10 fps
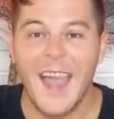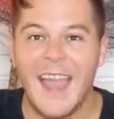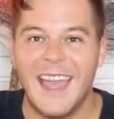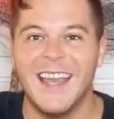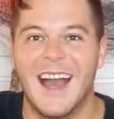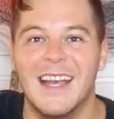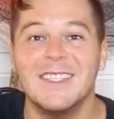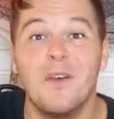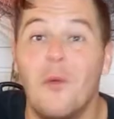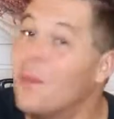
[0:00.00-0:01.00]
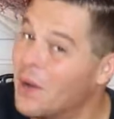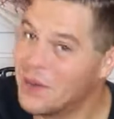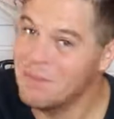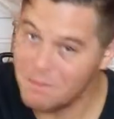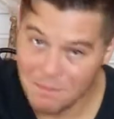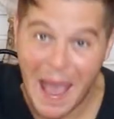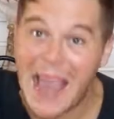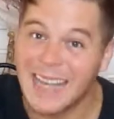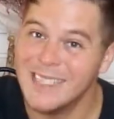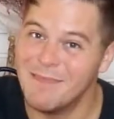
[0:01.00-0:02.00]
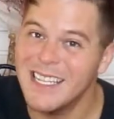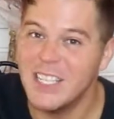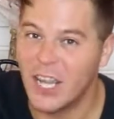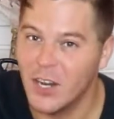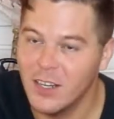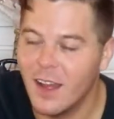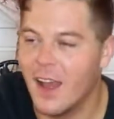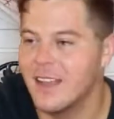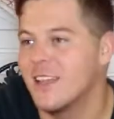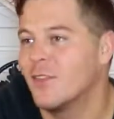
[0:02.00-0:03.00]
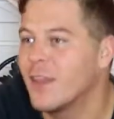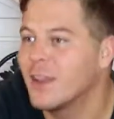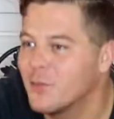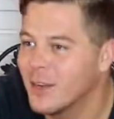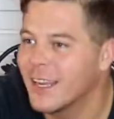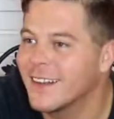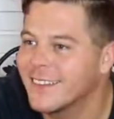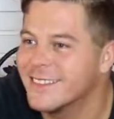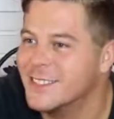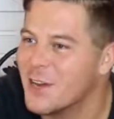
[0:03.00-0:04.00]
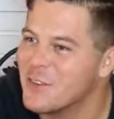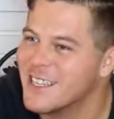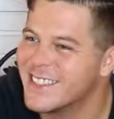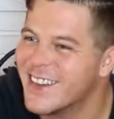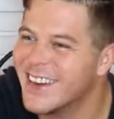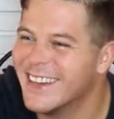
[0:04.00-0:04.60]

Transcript: Hey guys, welcome back to my channel. I sound like freaking Jeffree Star.